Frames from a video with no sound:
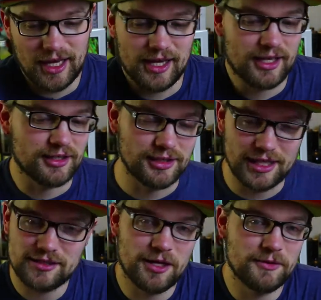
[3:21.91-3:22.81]

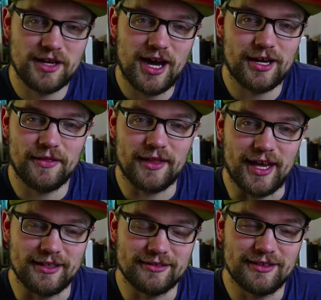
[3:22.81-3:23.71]
that's all we've got on
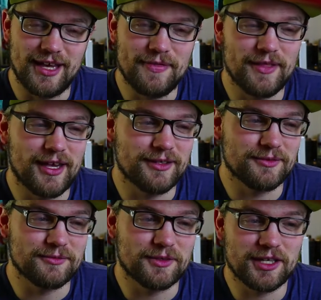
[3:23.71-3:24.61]
that. And
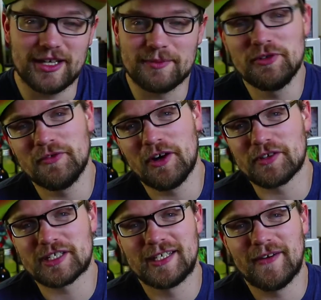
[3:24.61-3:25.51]
then we're going to move
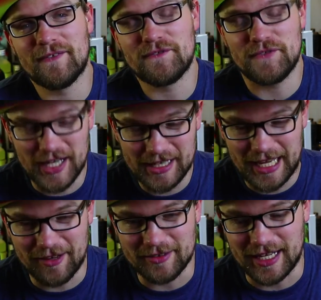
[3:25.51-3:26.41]
over to
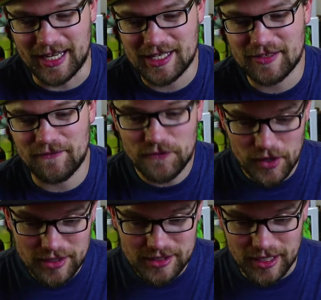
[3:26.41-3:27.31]
Fallout next.
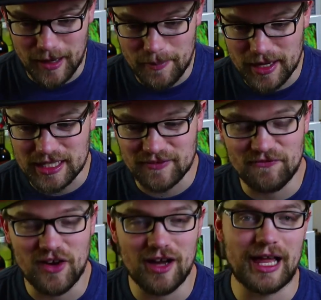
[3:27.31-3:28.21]
First up is
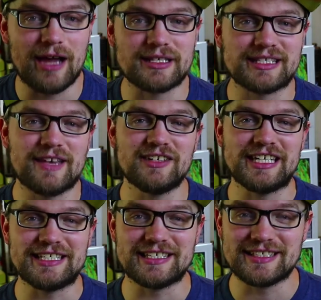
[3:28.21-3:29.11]
Fallout
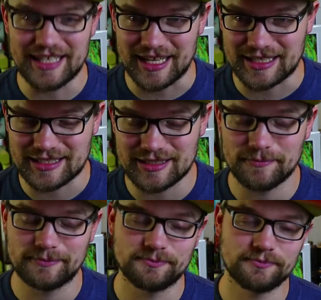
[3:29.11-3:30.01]

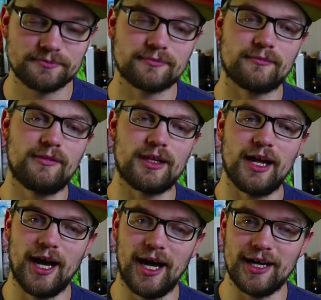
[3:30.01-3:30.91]
76.
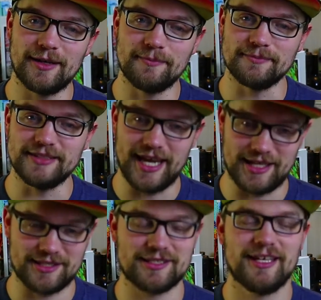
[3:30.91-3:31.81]

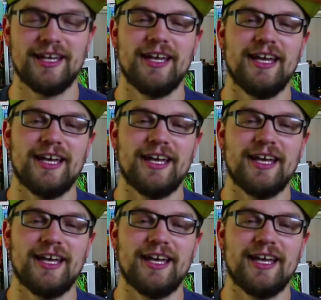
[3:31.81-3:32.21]
Yes,